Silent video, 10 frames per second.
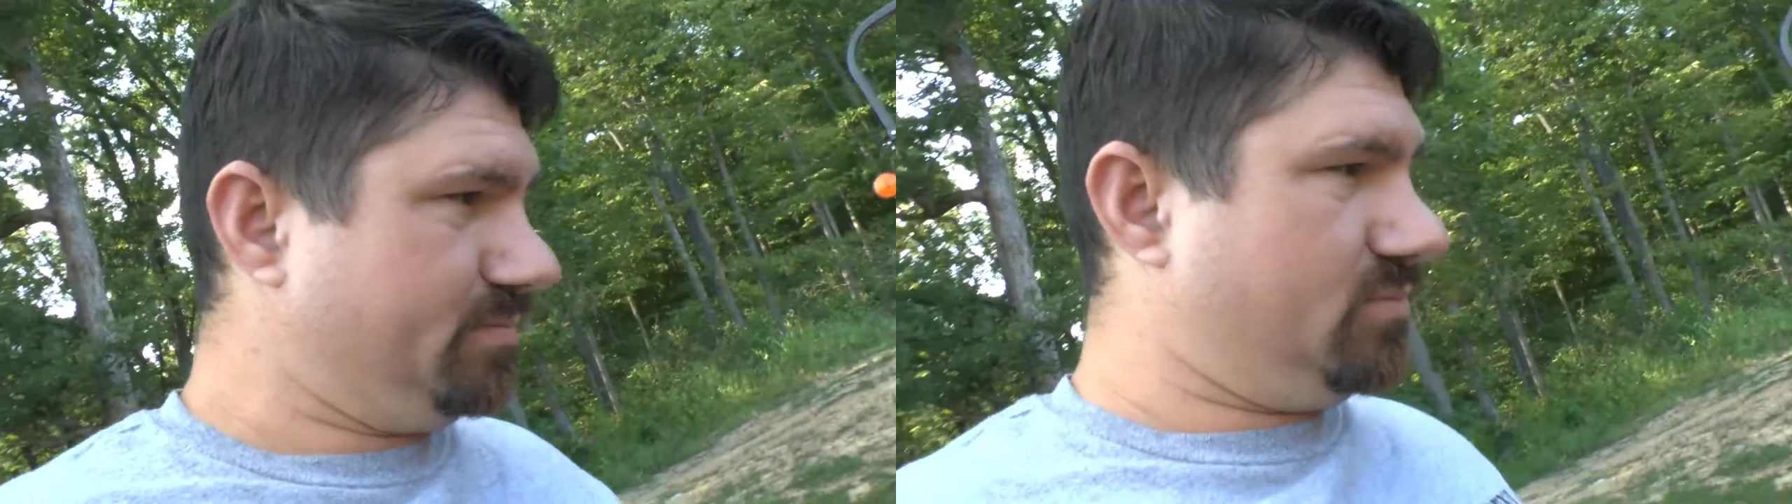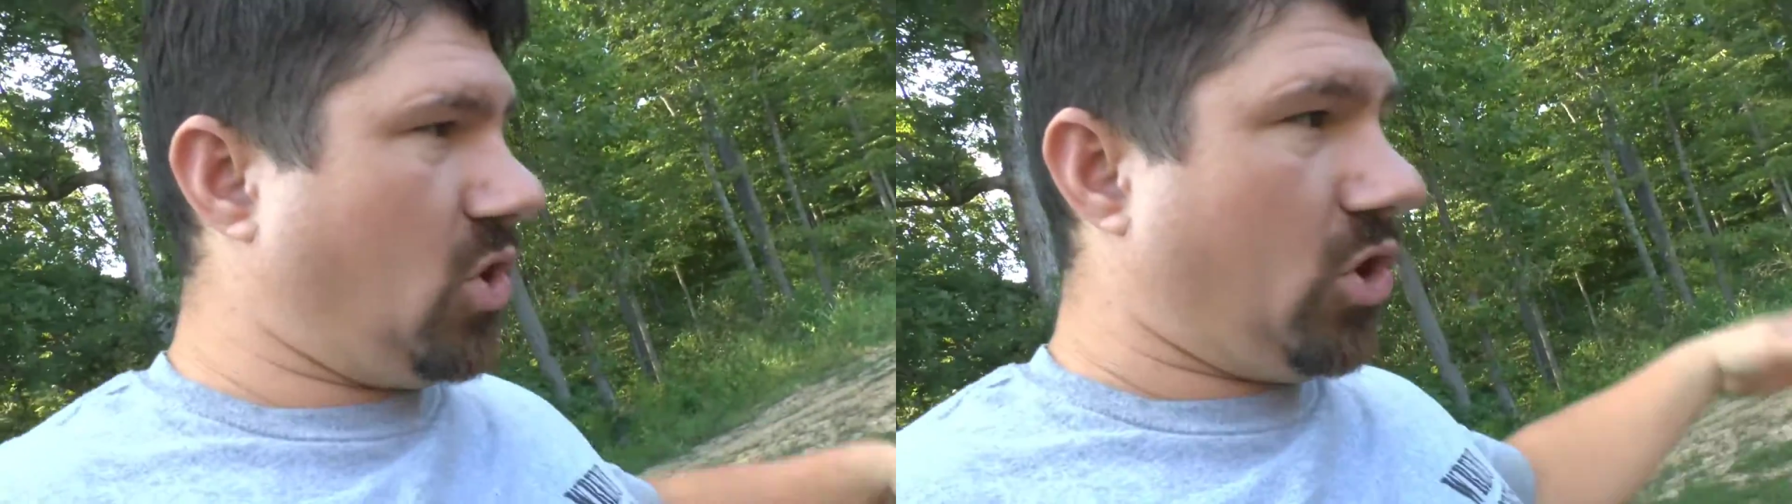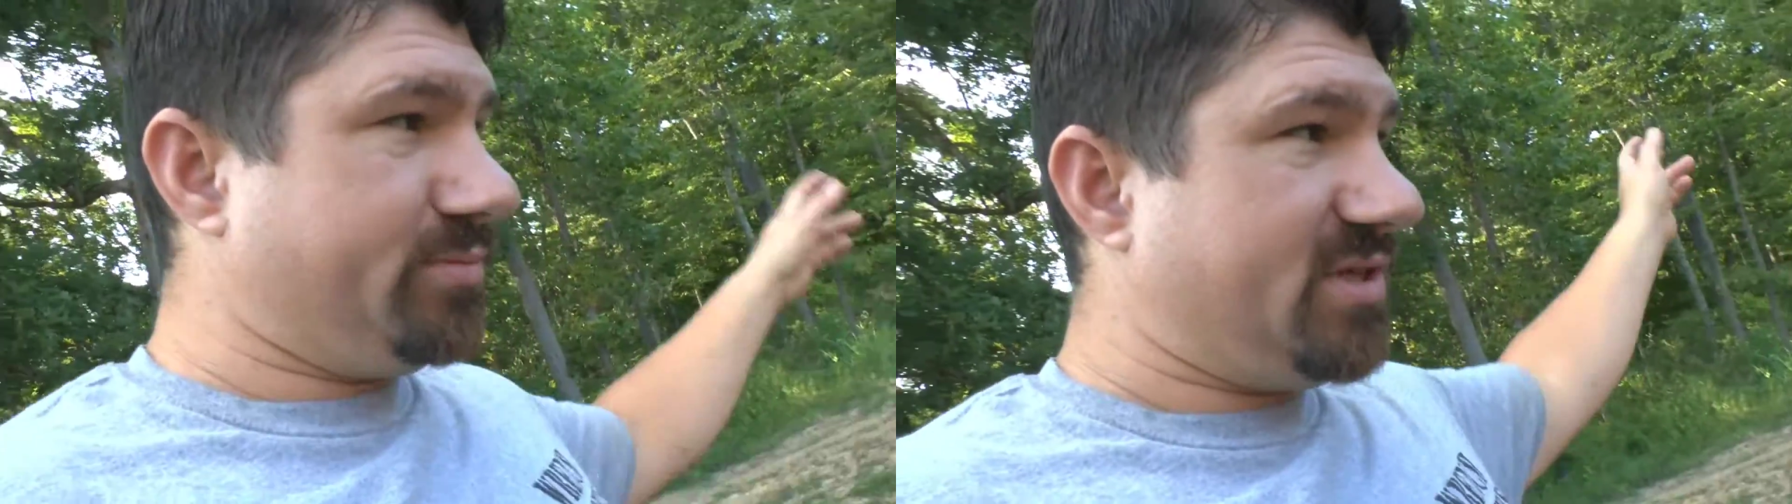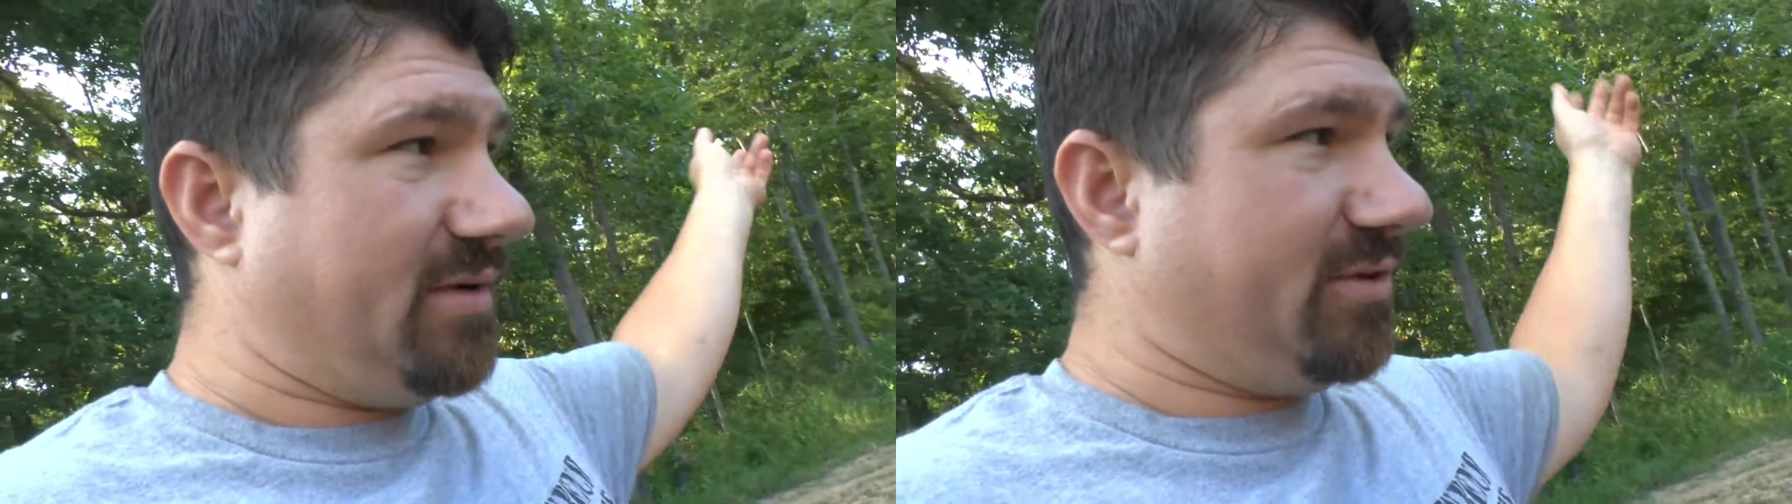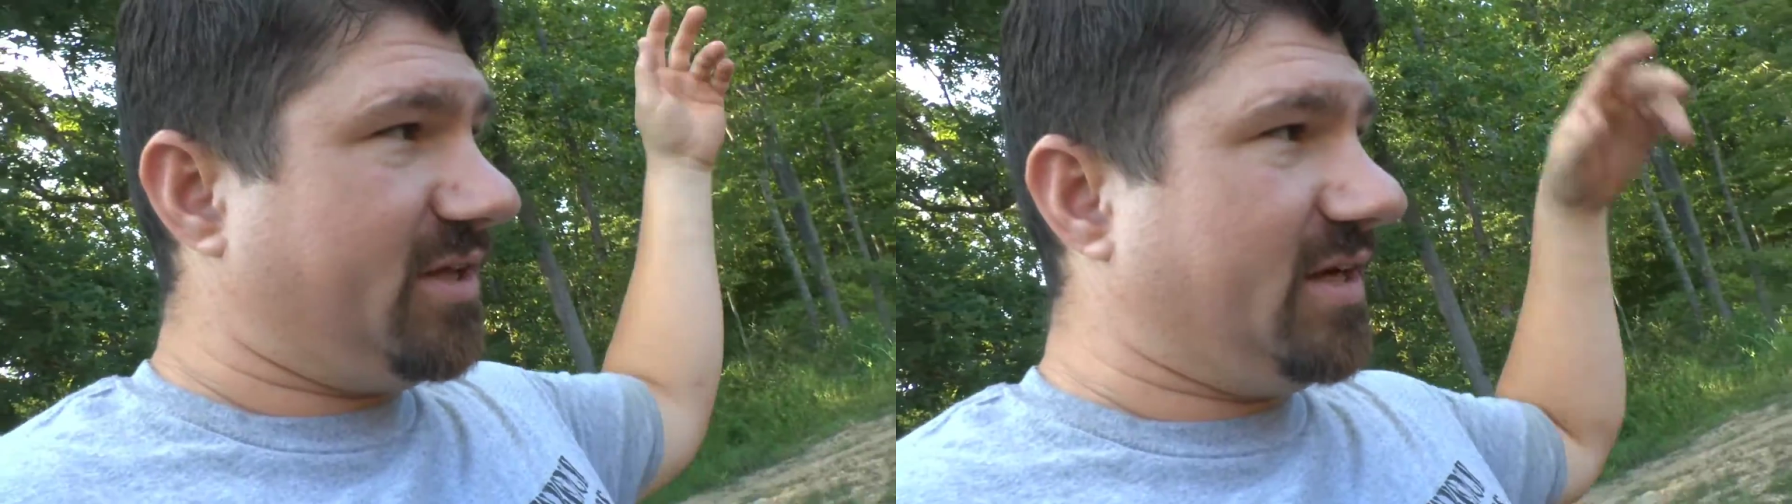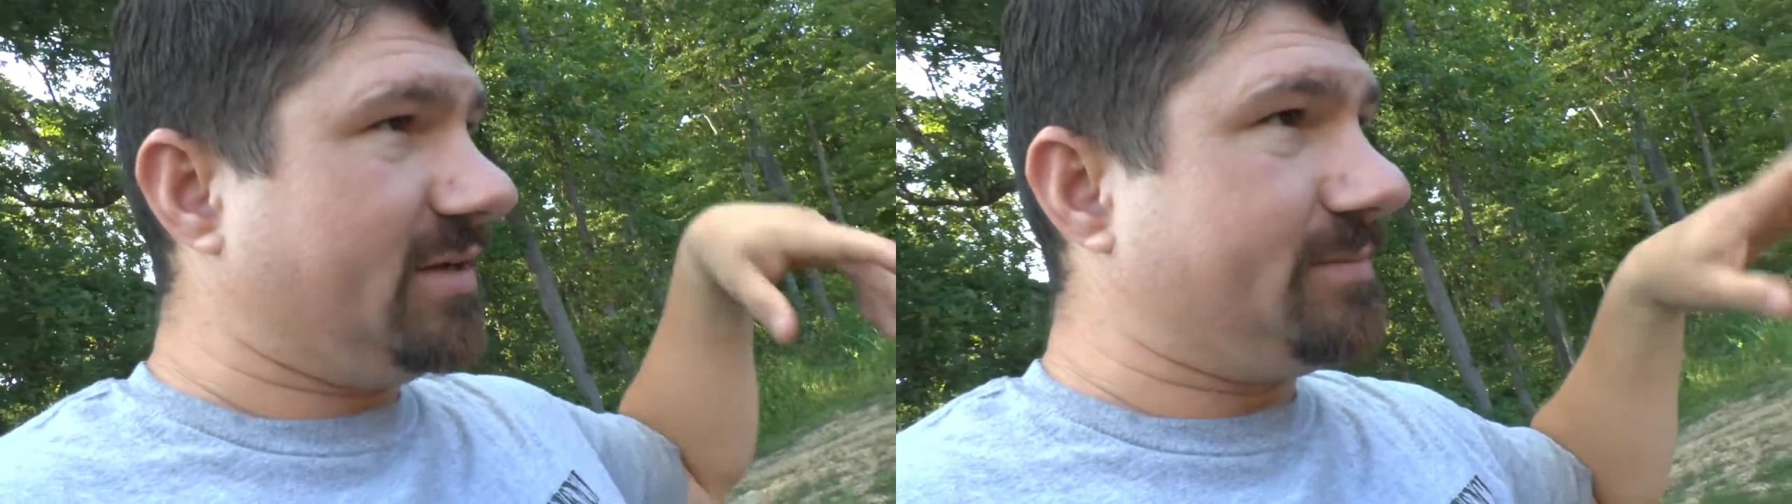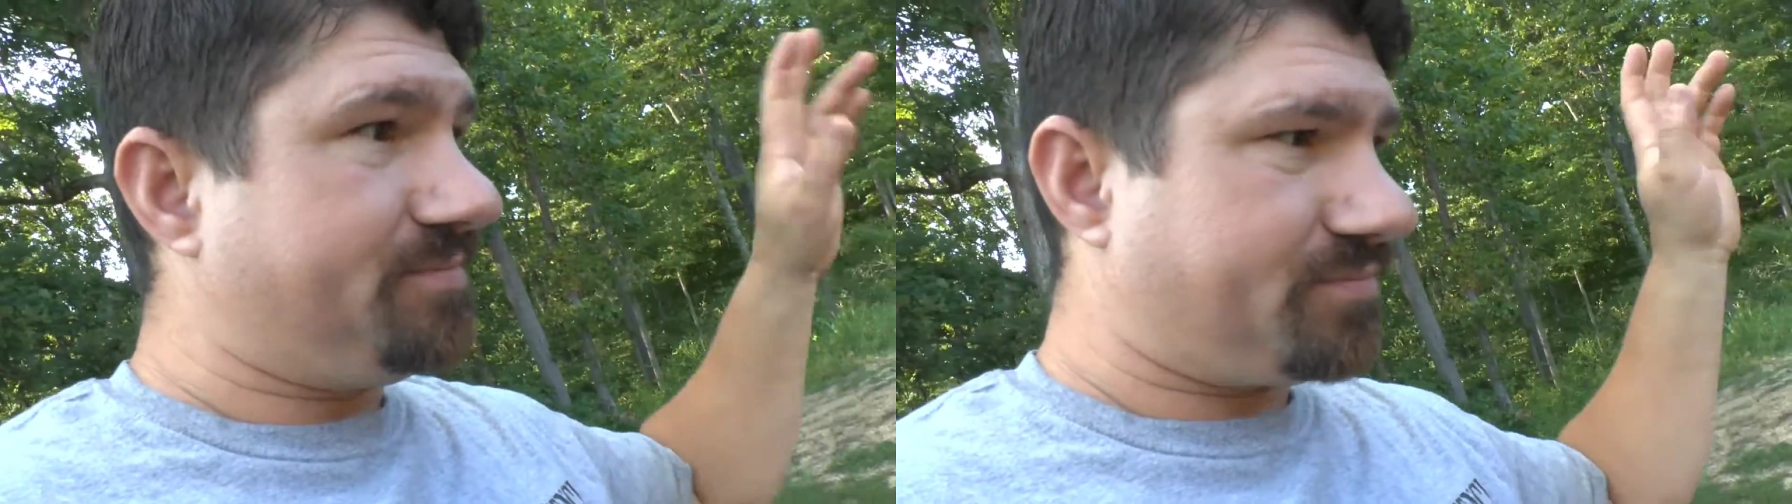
arms and everything.